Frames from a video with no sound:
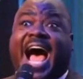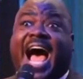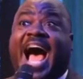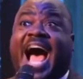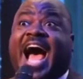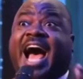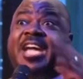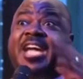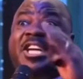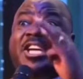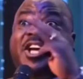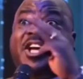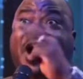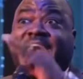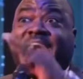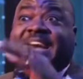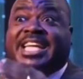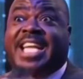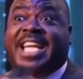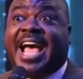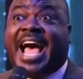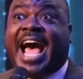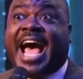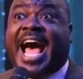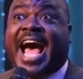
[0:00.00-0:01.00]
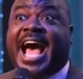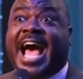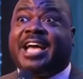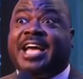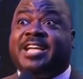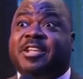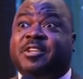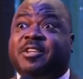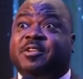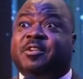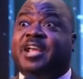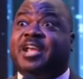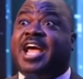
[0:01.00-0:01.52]
other 90 on things
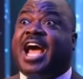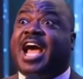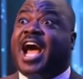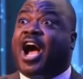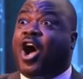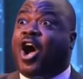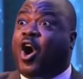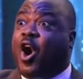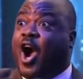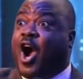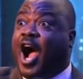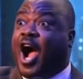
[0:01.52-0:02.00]
you have been wasting it